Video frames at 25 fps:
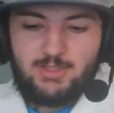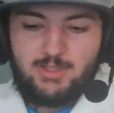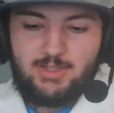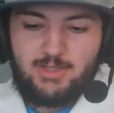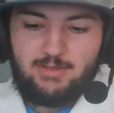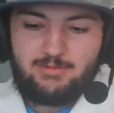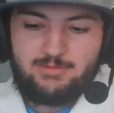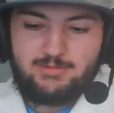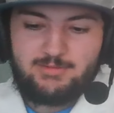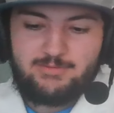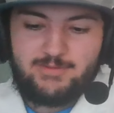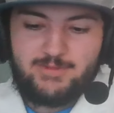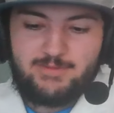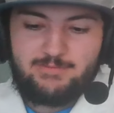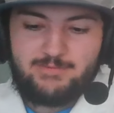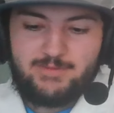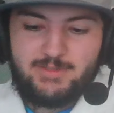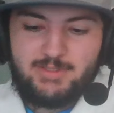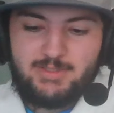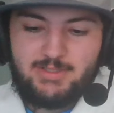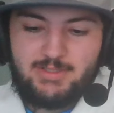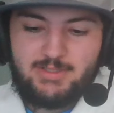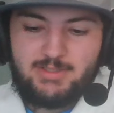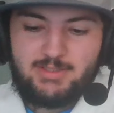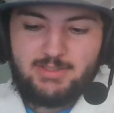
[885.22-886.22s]
level
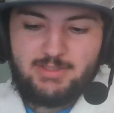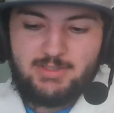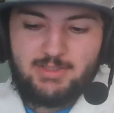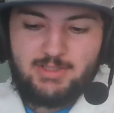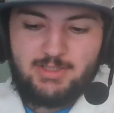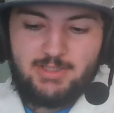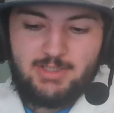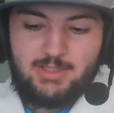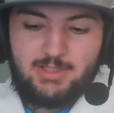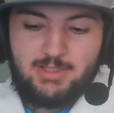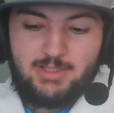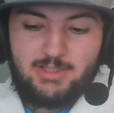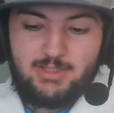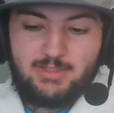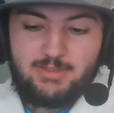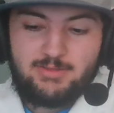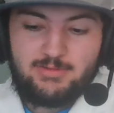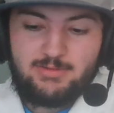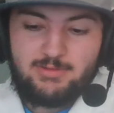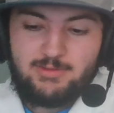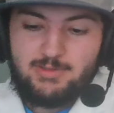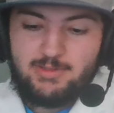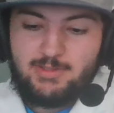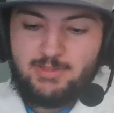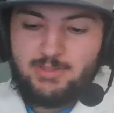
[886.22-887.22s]
50,
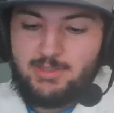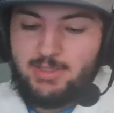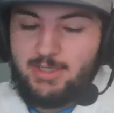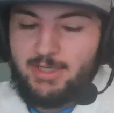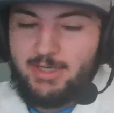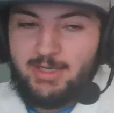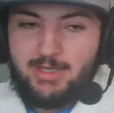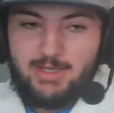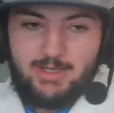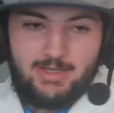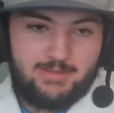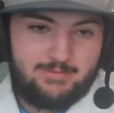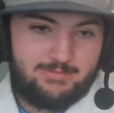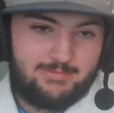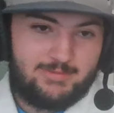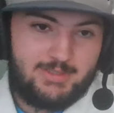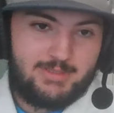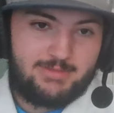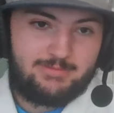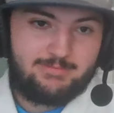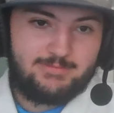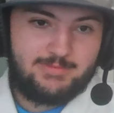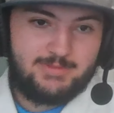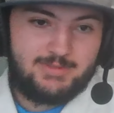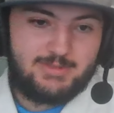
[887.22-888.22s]
I had
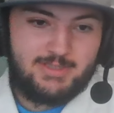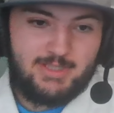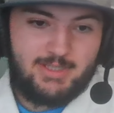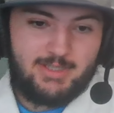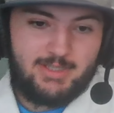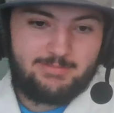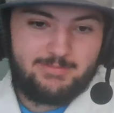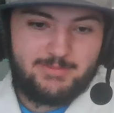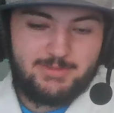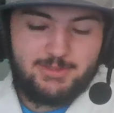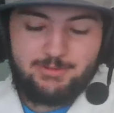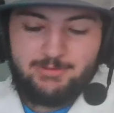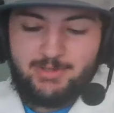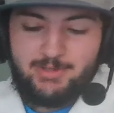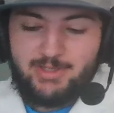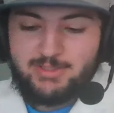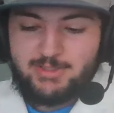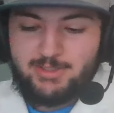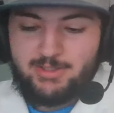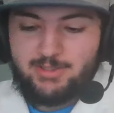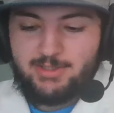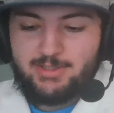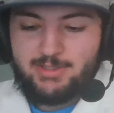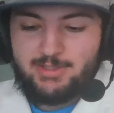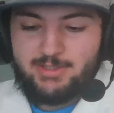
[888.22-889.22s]
the same
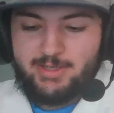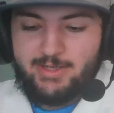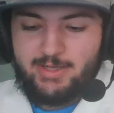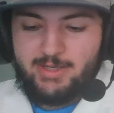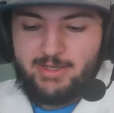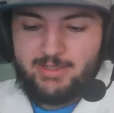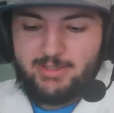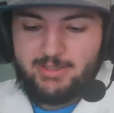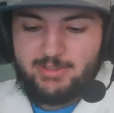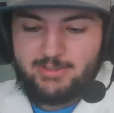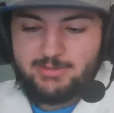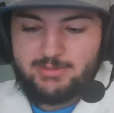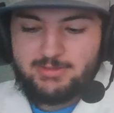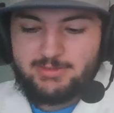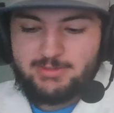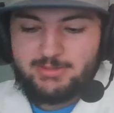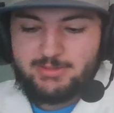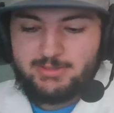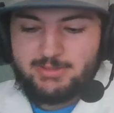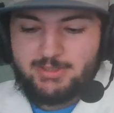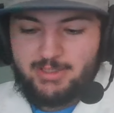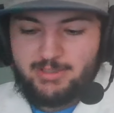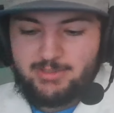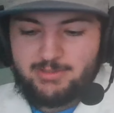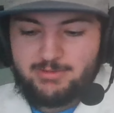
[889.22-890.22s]
Tyranitar and
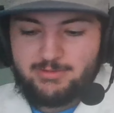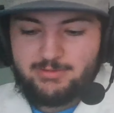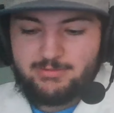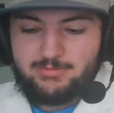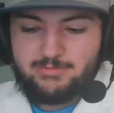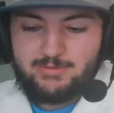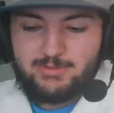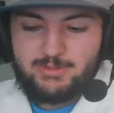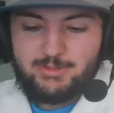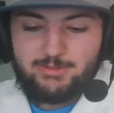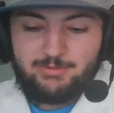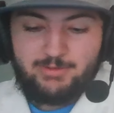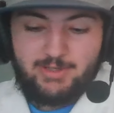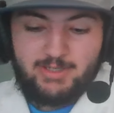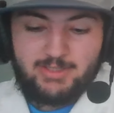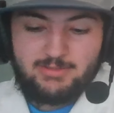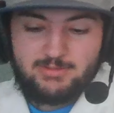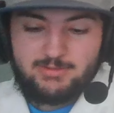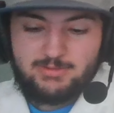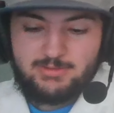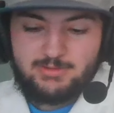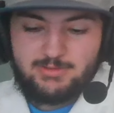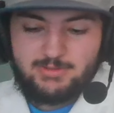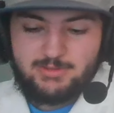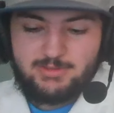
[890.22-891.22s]
Shadow,
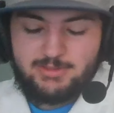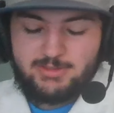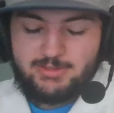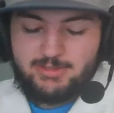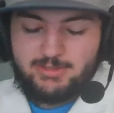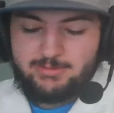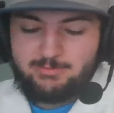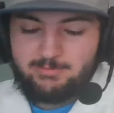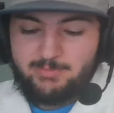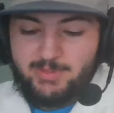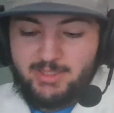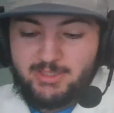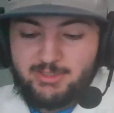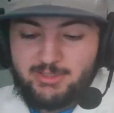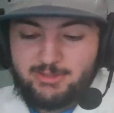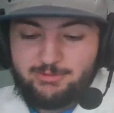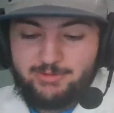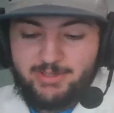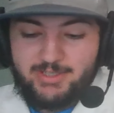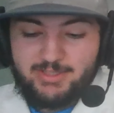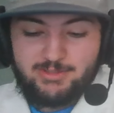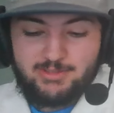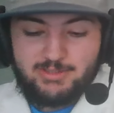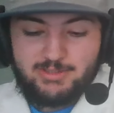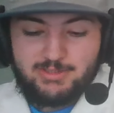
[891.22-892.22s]
Tyran Mega
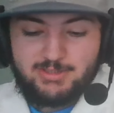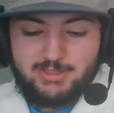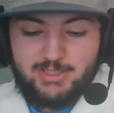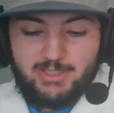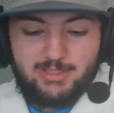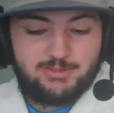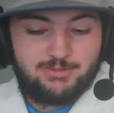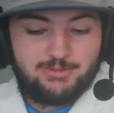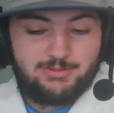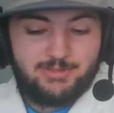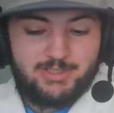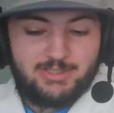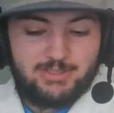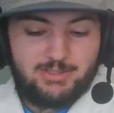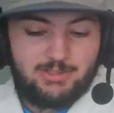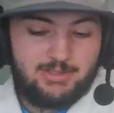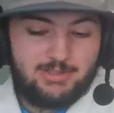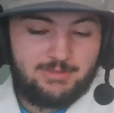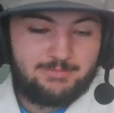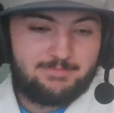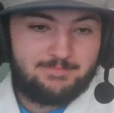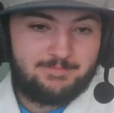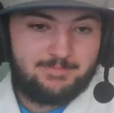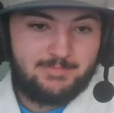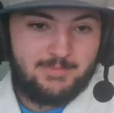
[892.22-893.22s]
Tyranitar and Shadow
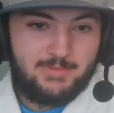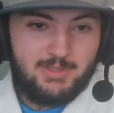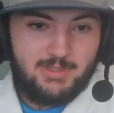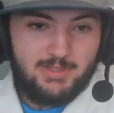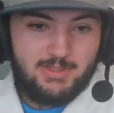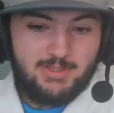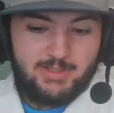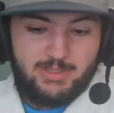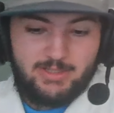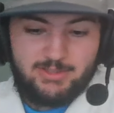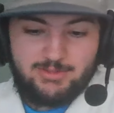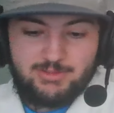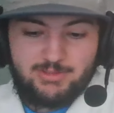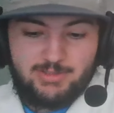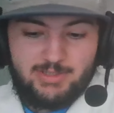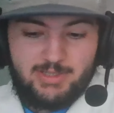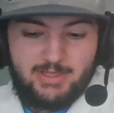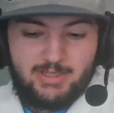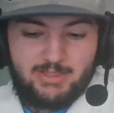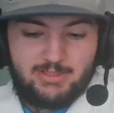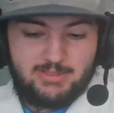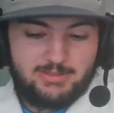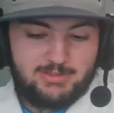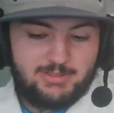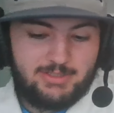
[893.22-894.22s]
Tyranitar. They also
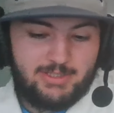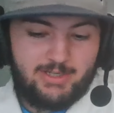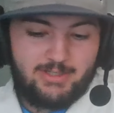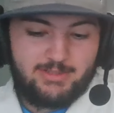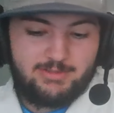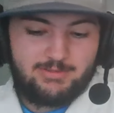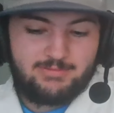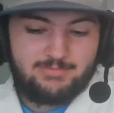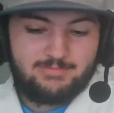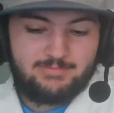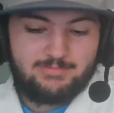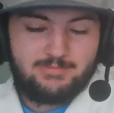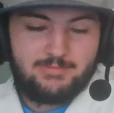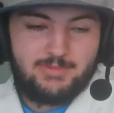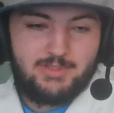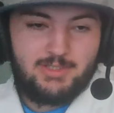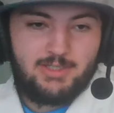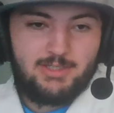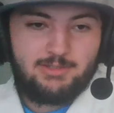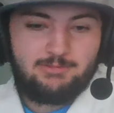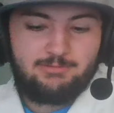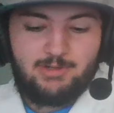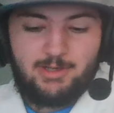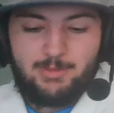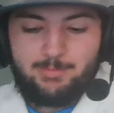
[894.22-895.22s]
had a Shadow
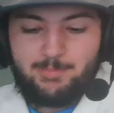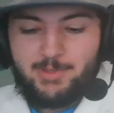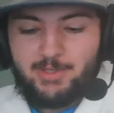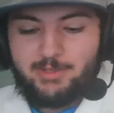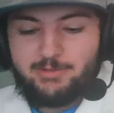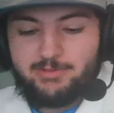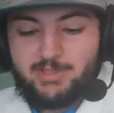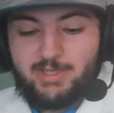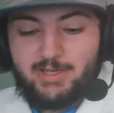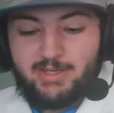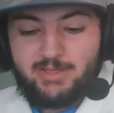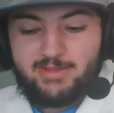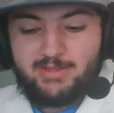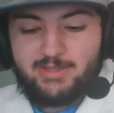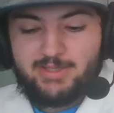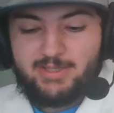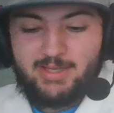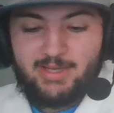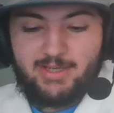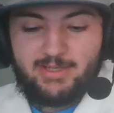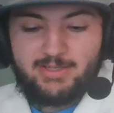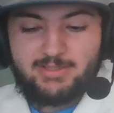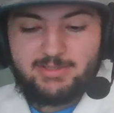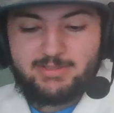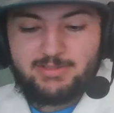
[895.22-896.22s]
Rhyperior. I think
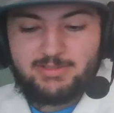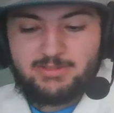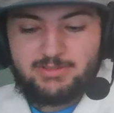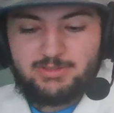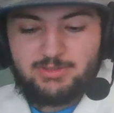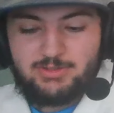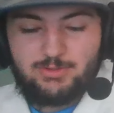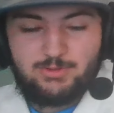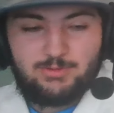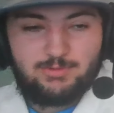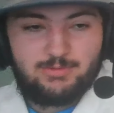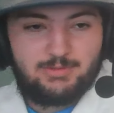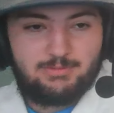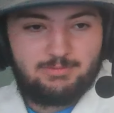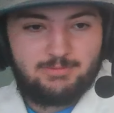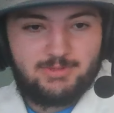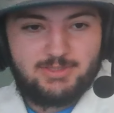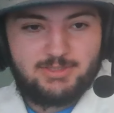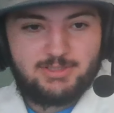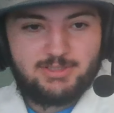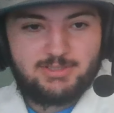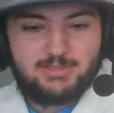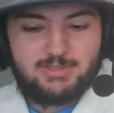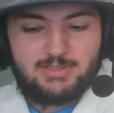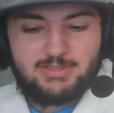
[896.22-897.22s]
I could do it
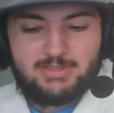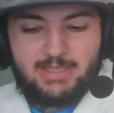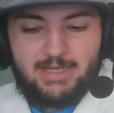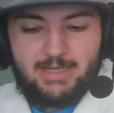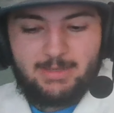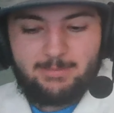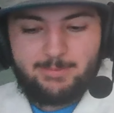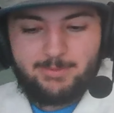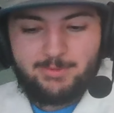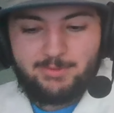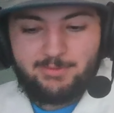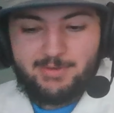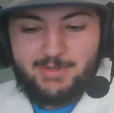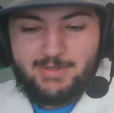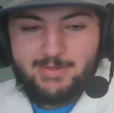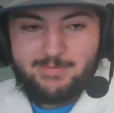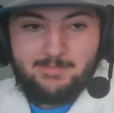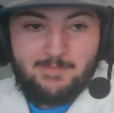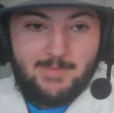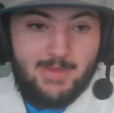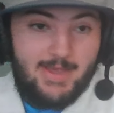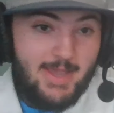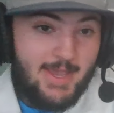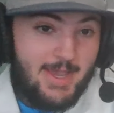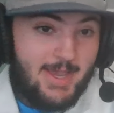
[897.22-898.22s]
with just the top
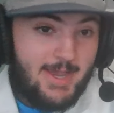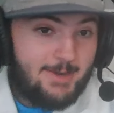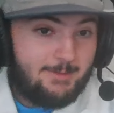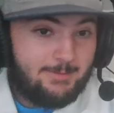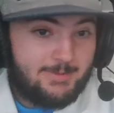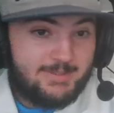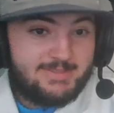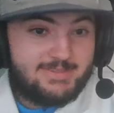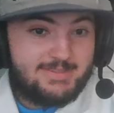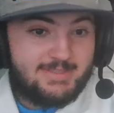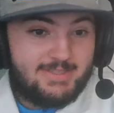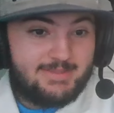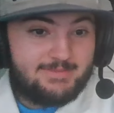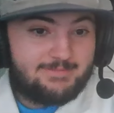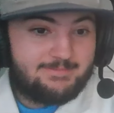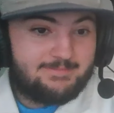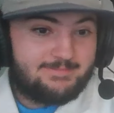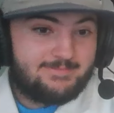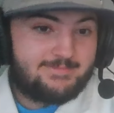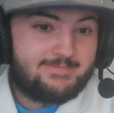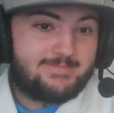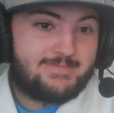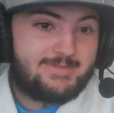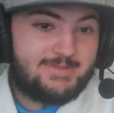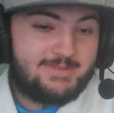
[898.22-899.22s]
three. We'll see.
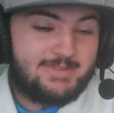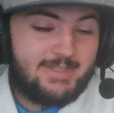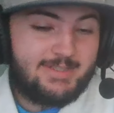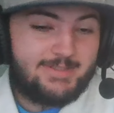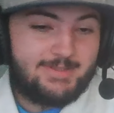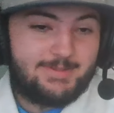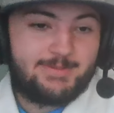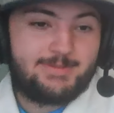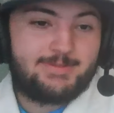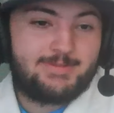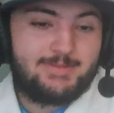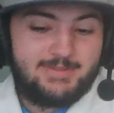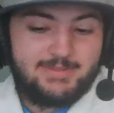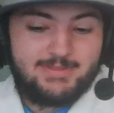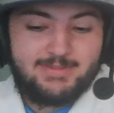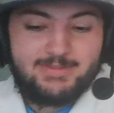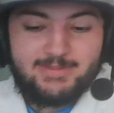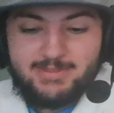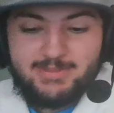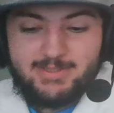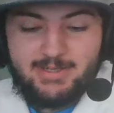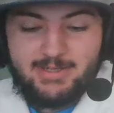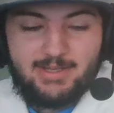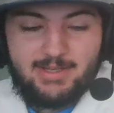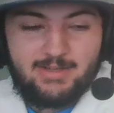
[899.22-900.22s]
Stay tuned.
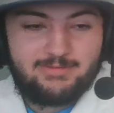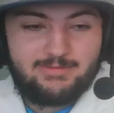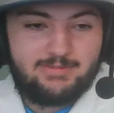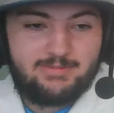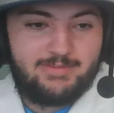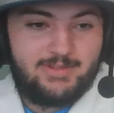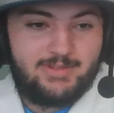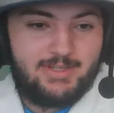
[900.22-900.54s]
I'll have a